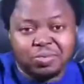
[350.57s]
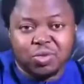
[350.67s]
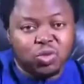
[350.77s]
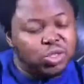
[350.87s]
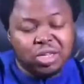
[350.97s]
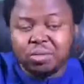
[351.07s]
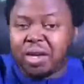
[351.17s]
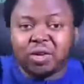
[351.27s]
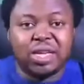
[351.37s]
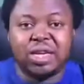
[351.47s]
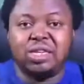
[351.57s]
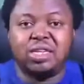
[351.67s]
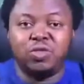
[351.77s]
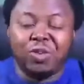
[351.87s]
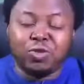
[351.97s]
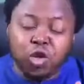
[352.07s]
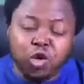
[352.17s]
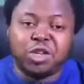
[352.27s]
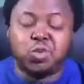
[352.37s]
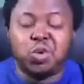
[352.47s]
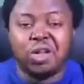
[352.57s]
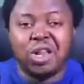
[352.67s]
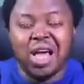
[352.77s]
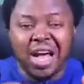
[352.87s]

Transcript: So the same downside, if you have done your research well